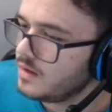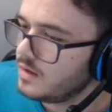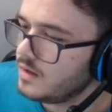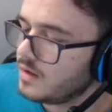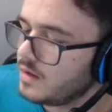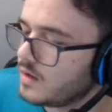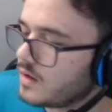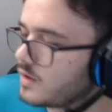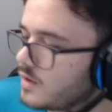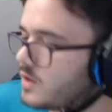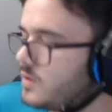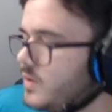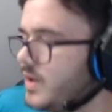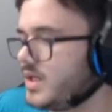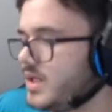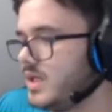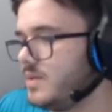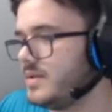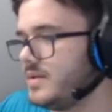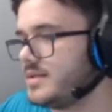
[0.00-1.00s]

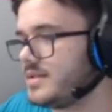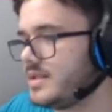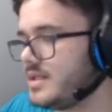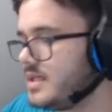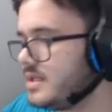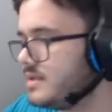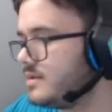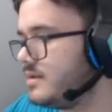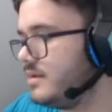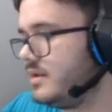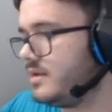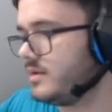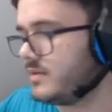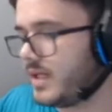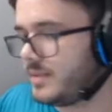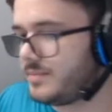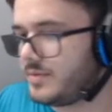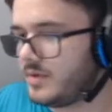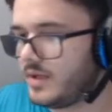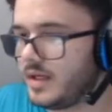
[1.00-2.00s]
Earthquaking was easily the
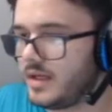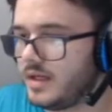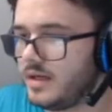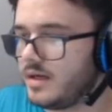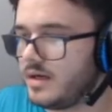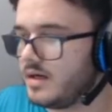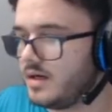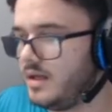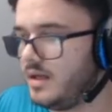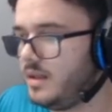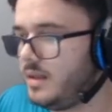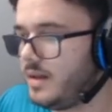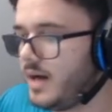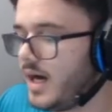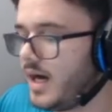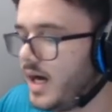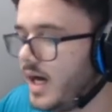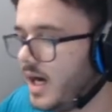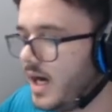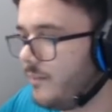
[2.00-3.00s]
right play here.
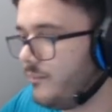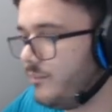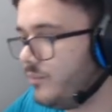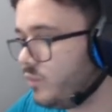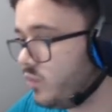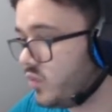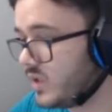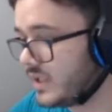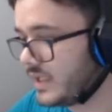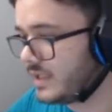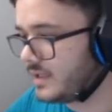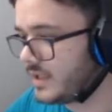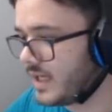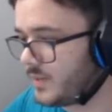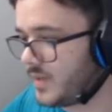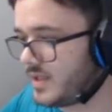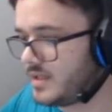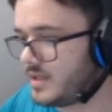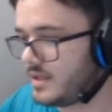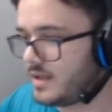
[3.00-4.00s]
Um, really glad
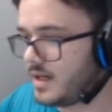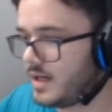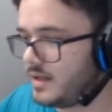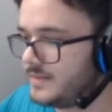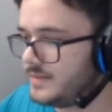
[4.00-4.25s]
we did that.